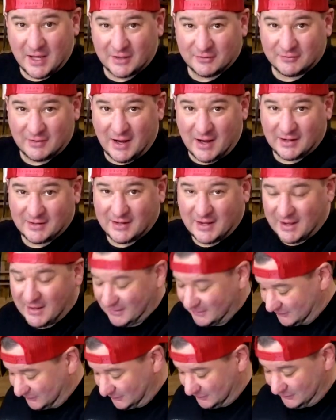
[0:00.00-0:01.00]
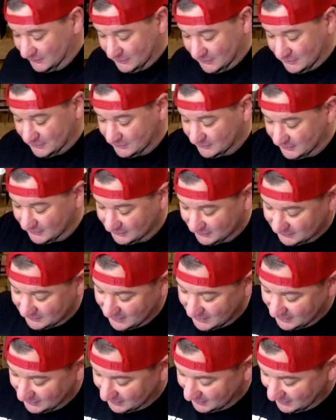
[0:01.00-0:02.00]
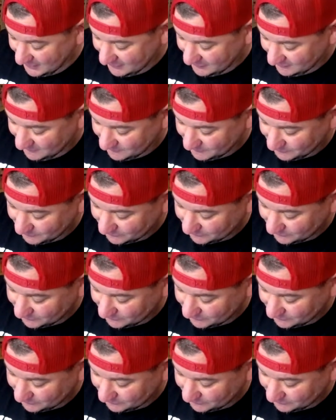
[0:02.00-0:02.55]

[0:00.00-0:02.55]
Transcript: Adirondacks. Let's dig in.